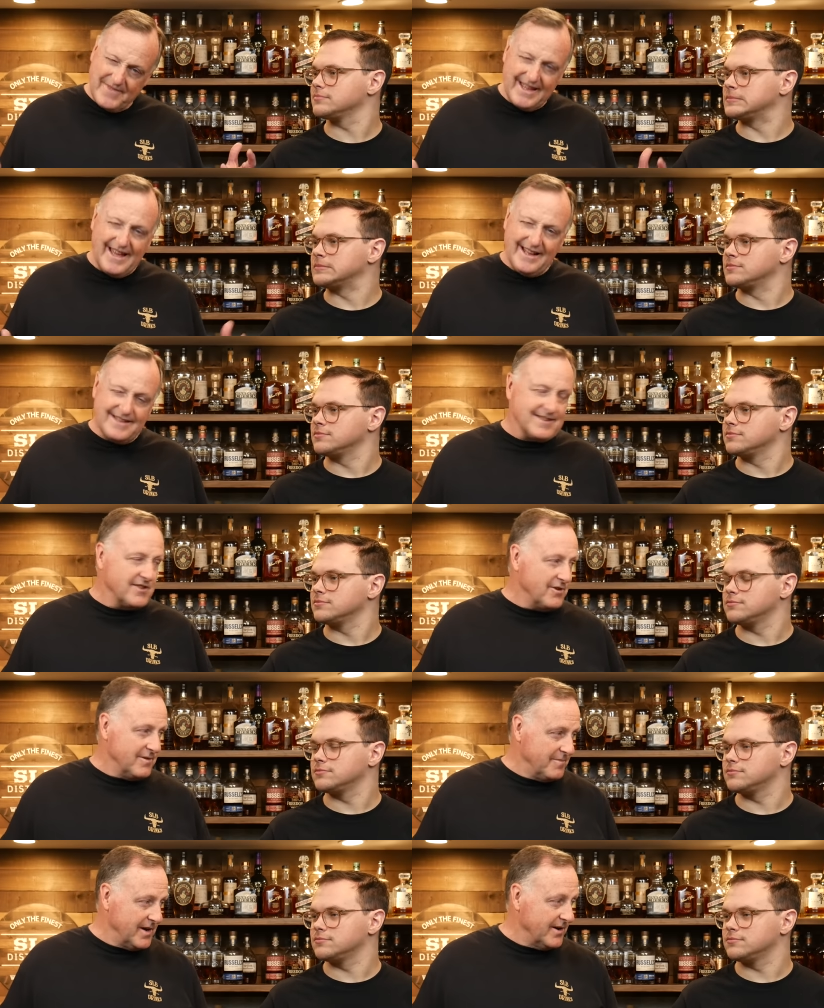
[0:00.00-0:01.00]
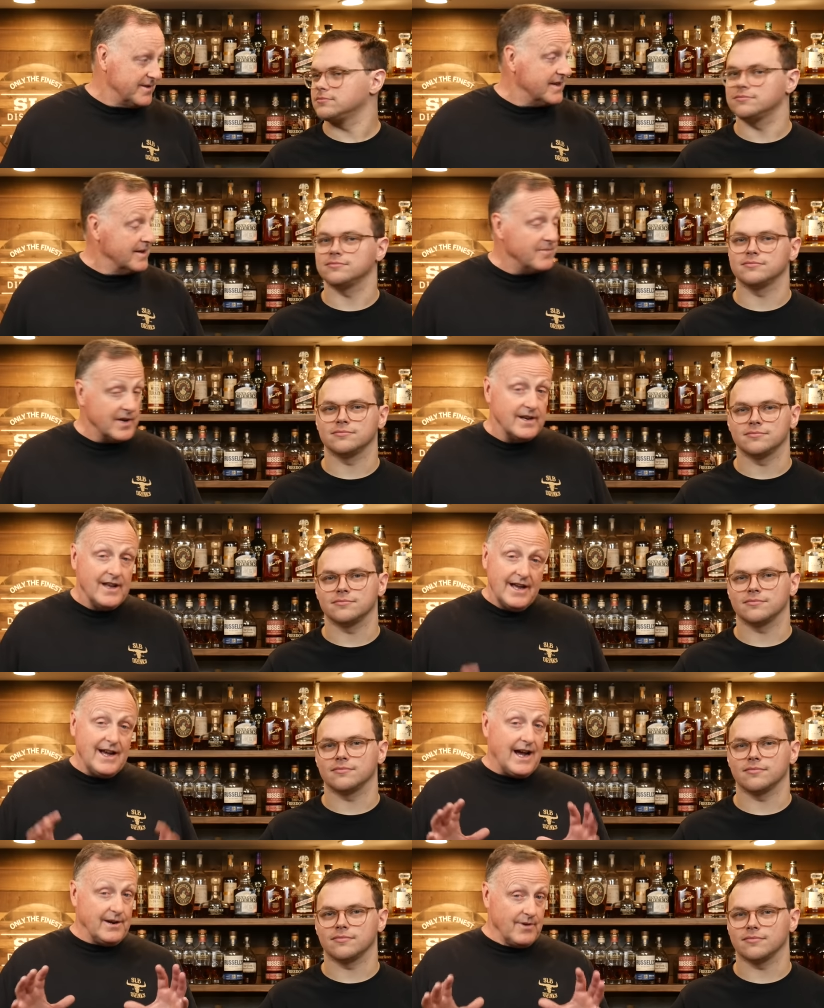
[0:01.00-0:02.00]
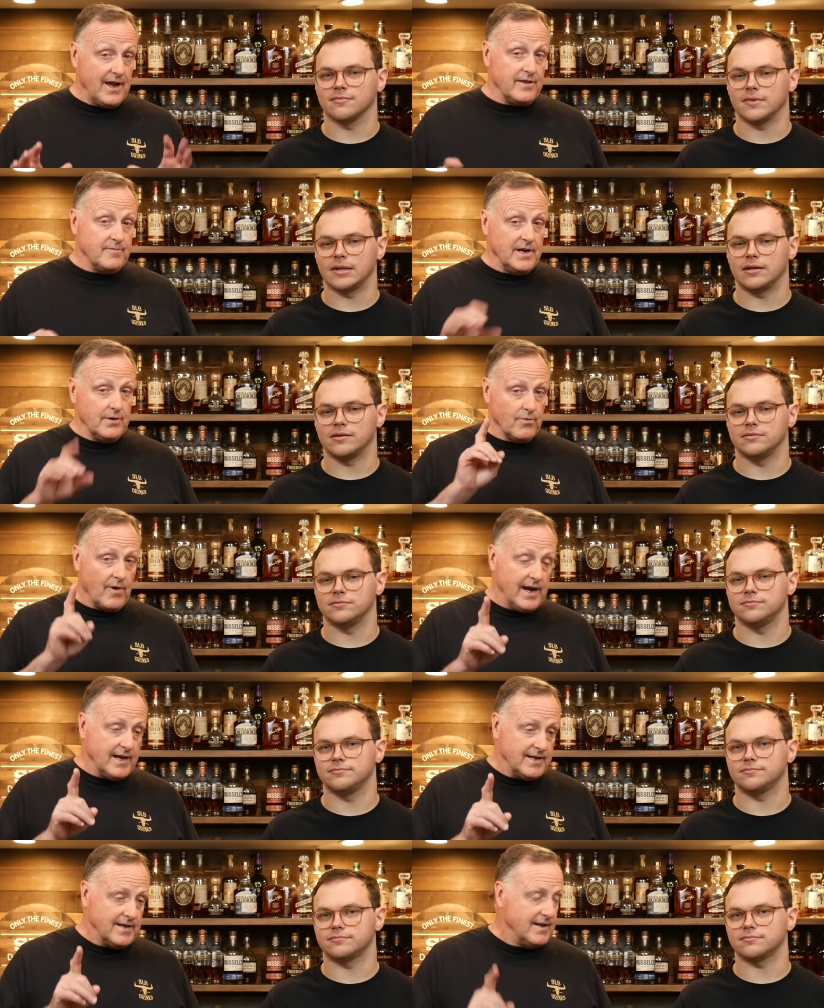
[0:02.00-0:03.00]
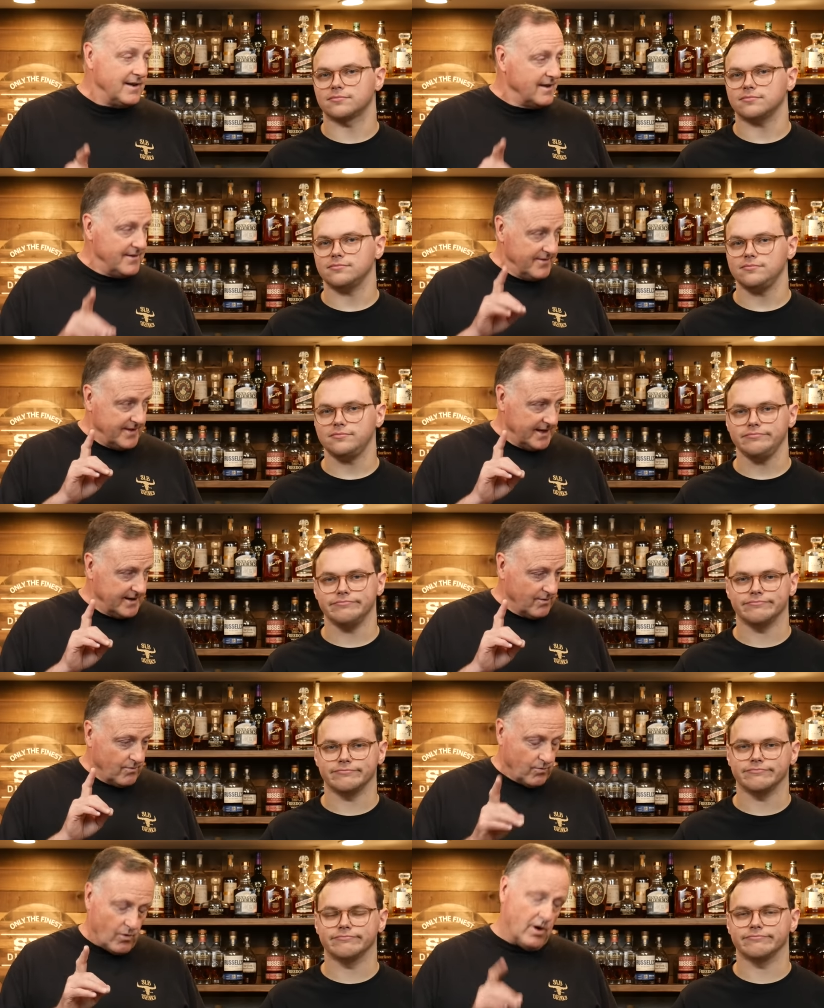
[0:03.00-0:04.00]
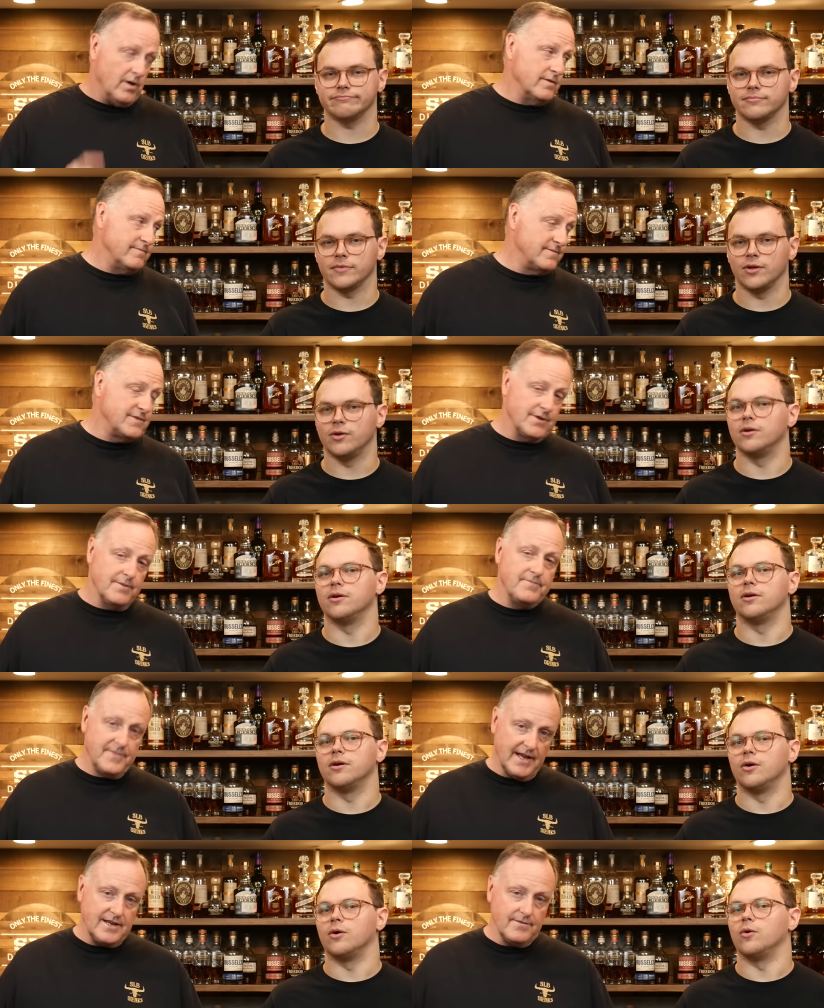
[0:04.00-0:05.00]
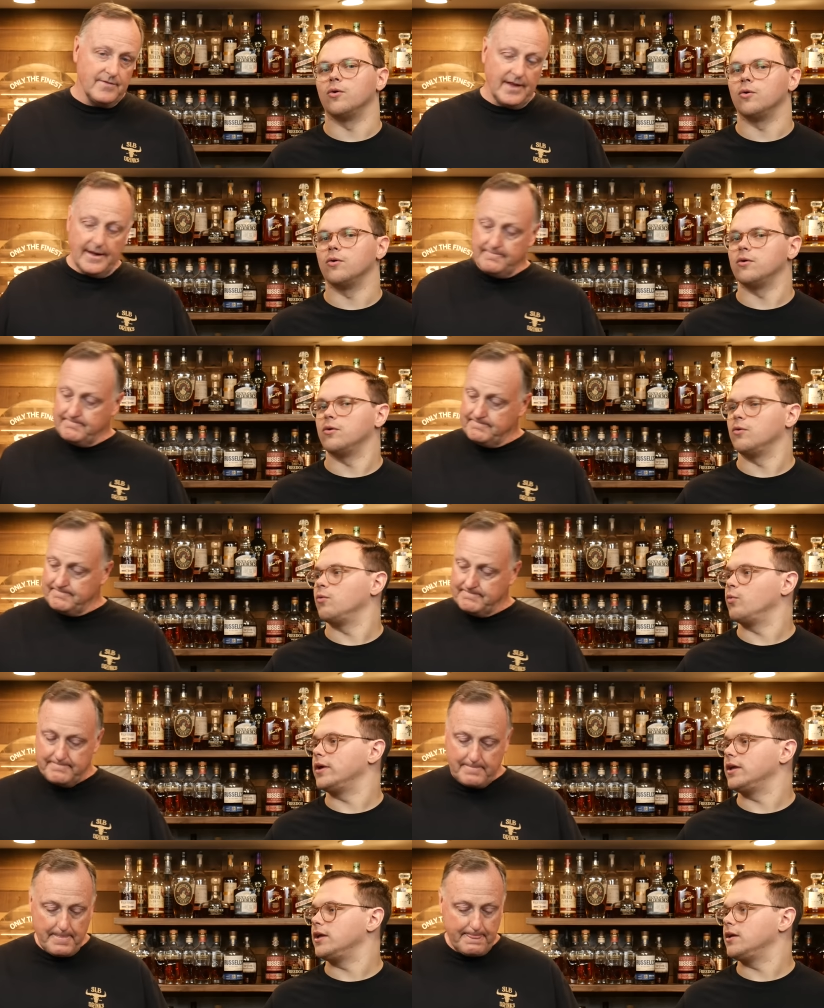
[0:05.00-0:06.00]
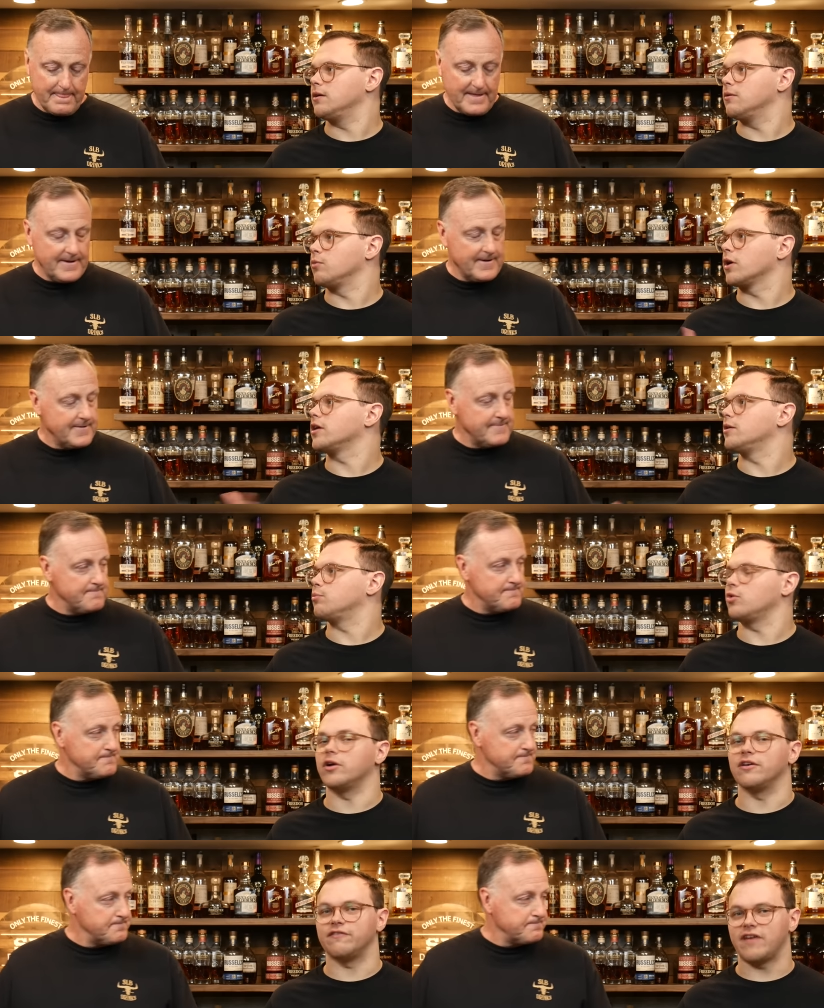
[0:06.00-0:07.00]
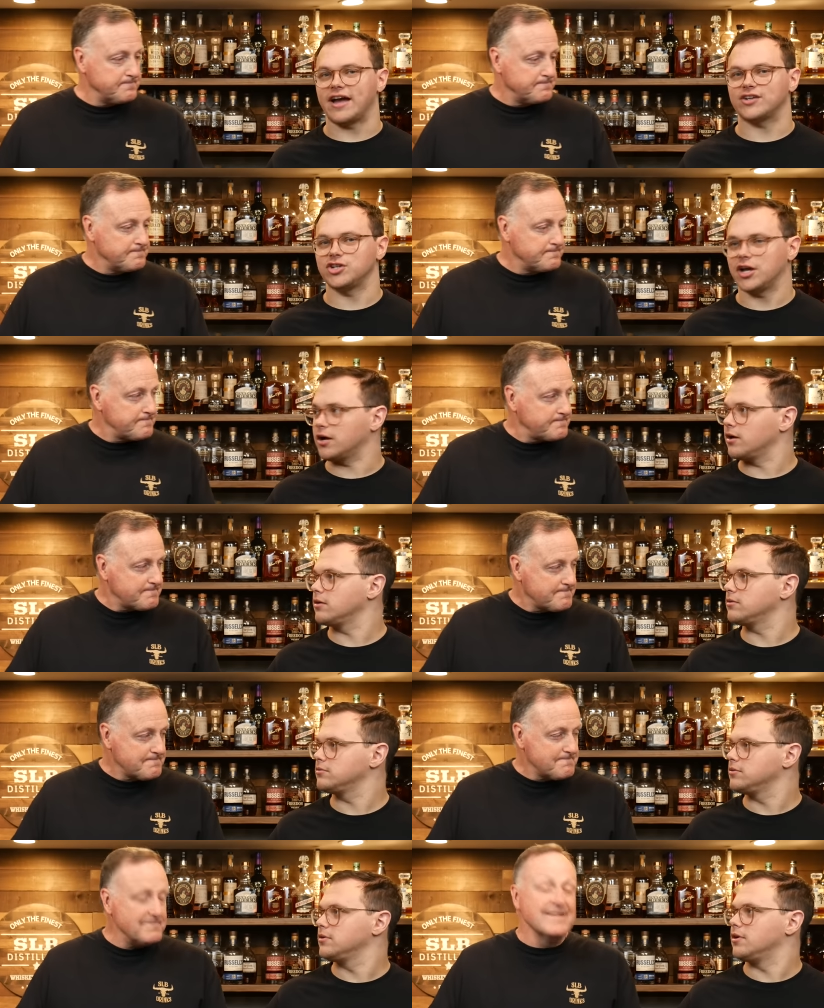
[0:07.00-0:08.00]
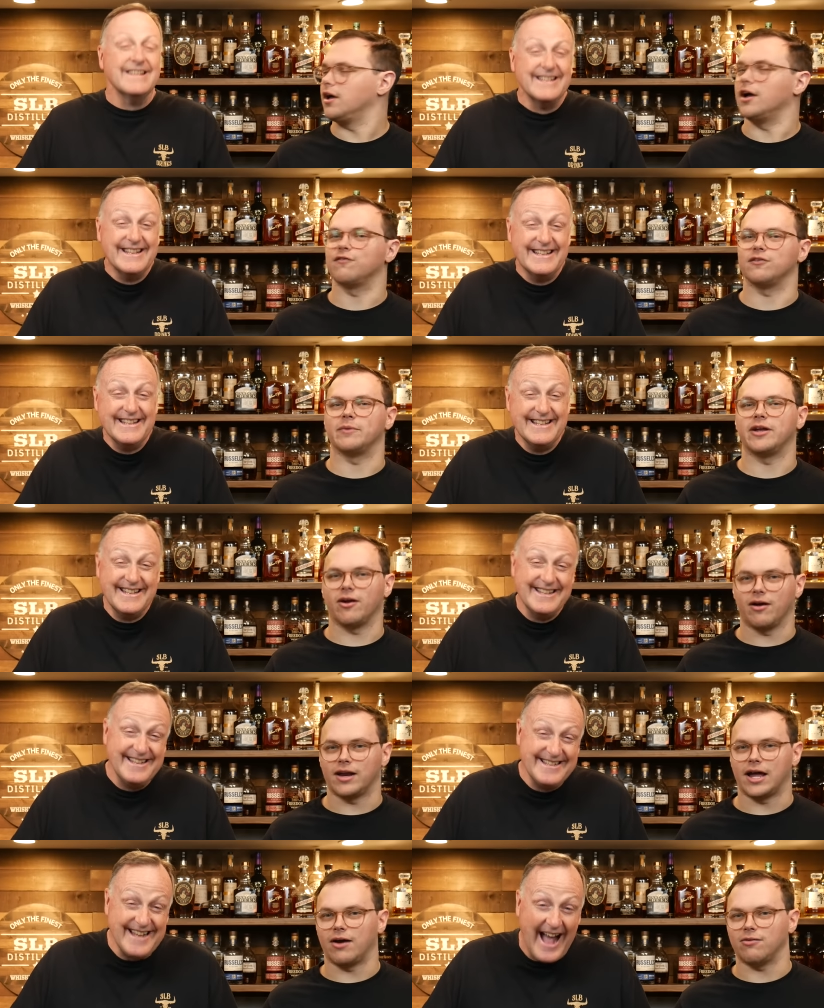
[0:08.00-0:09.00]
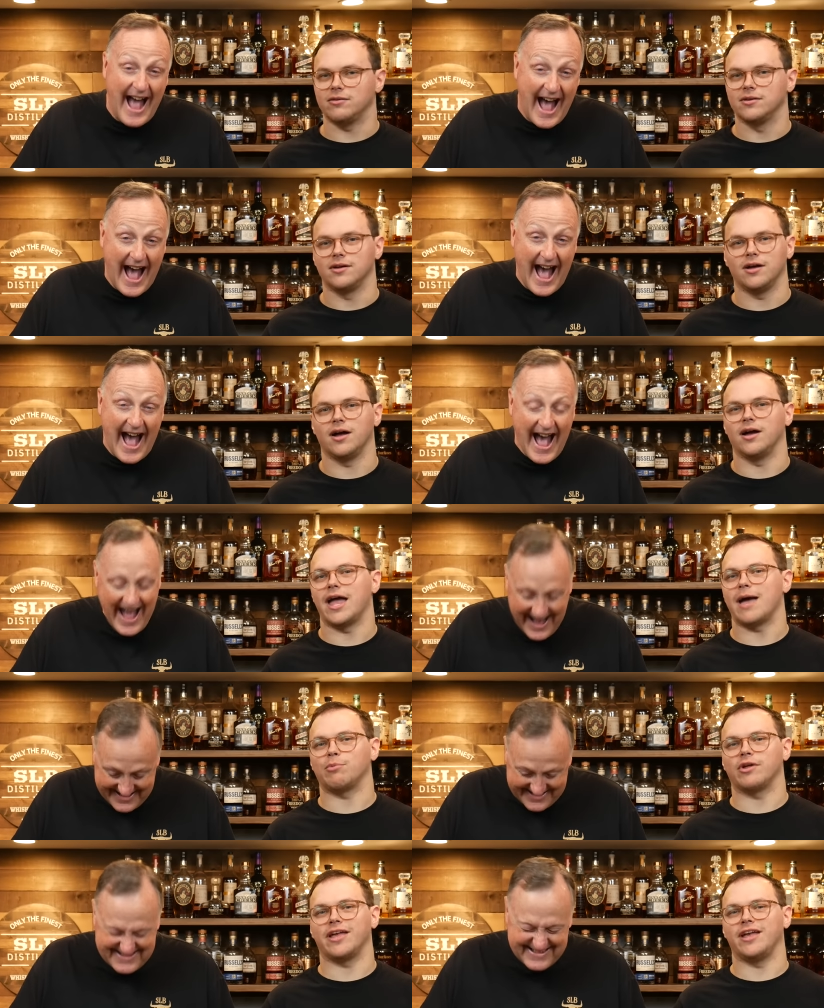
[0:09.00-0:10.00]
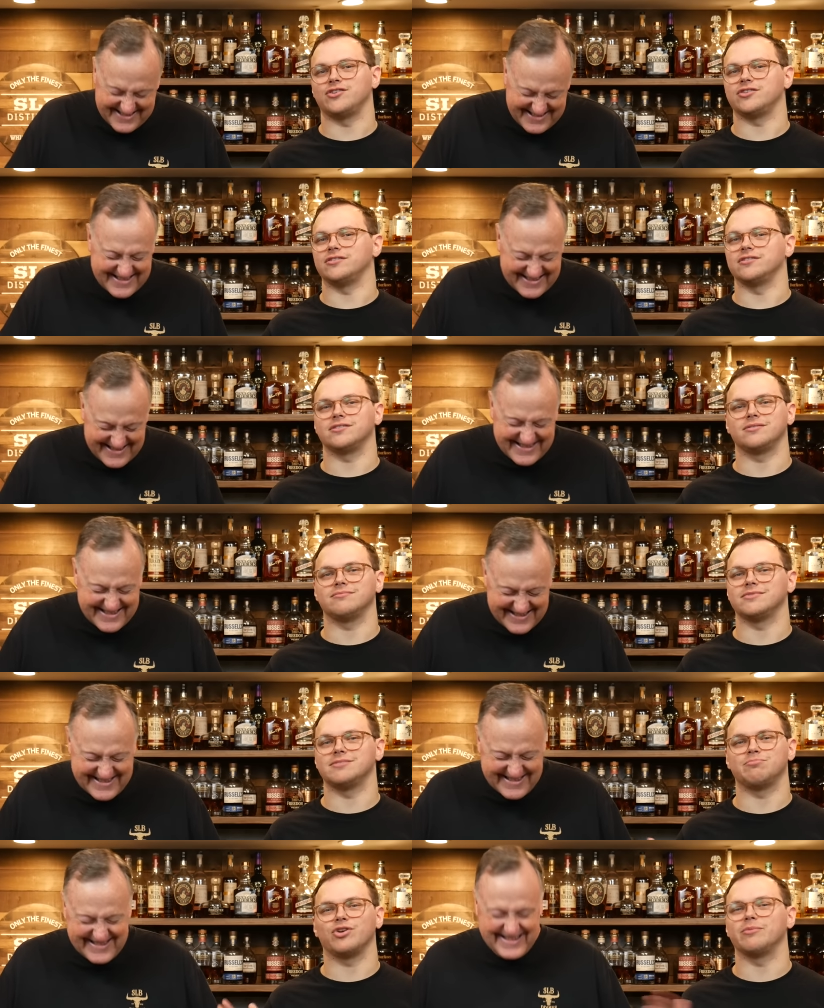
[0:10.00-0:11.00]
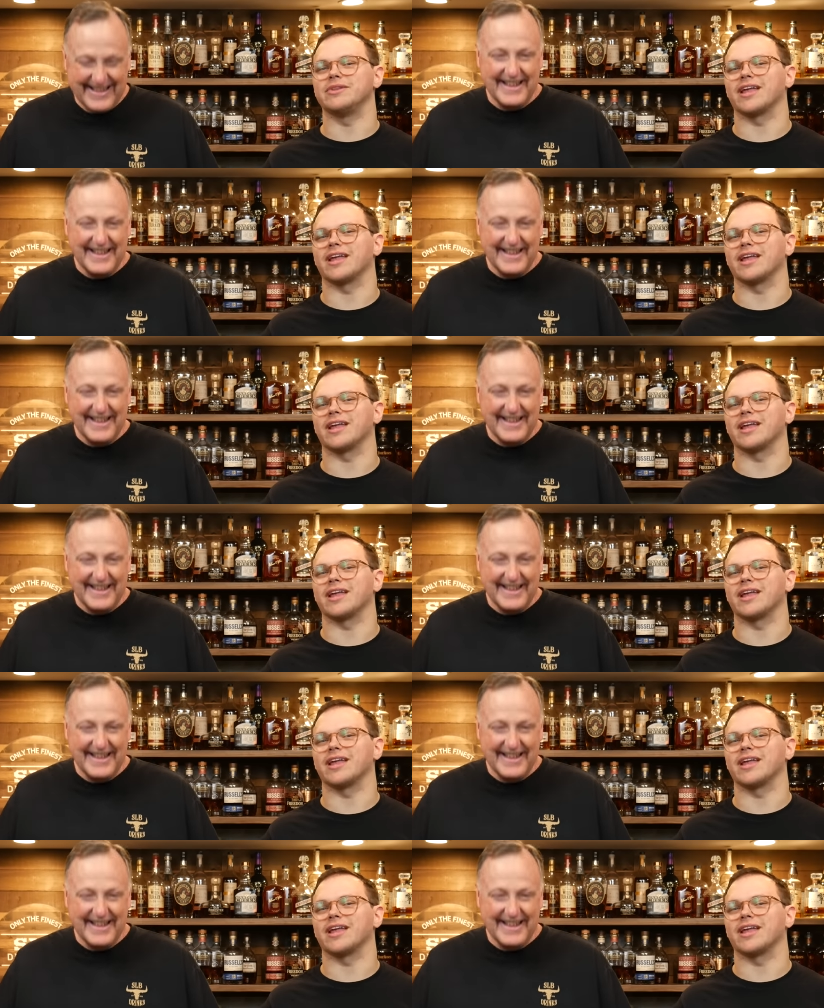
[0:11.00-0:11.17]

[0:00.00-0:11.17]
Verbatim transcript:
Speaker 1: yeah, it's a little embarrassing, but I'd rather be right than wrong. So thank you for that.
Speaker 2: We we're going to employ a fact checker uh, from here on out. Uh, applications, just put them in the